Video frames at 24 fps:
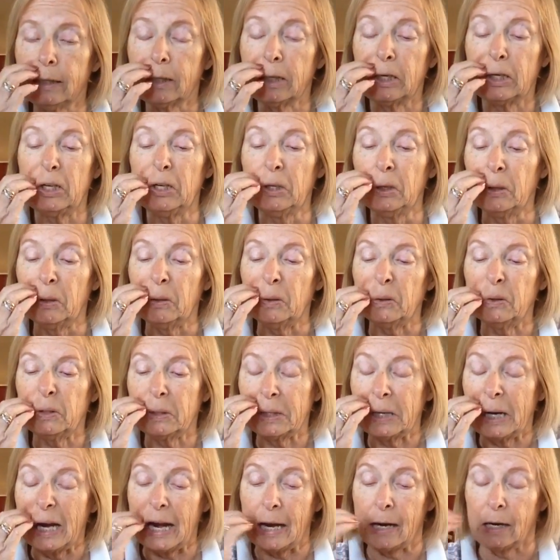
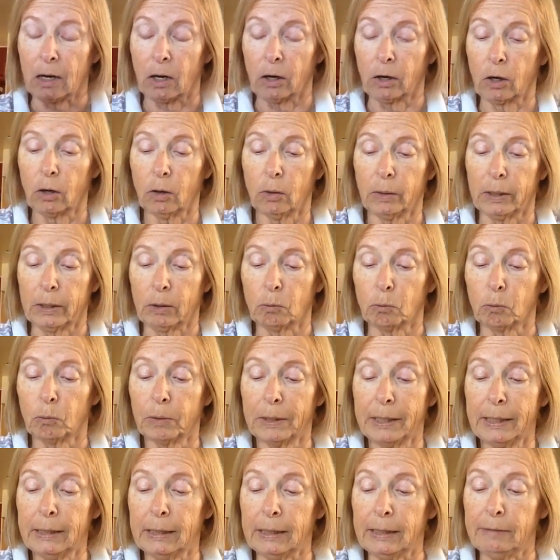cute and are going
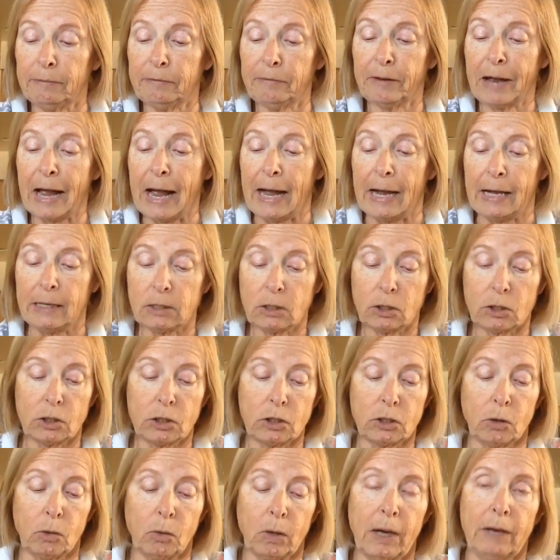really fast.
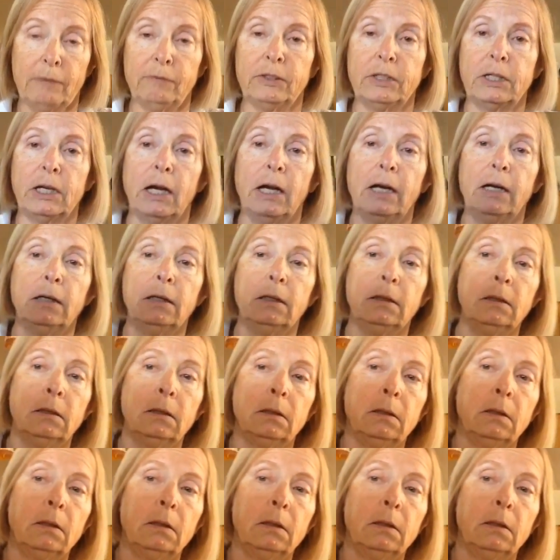So I've done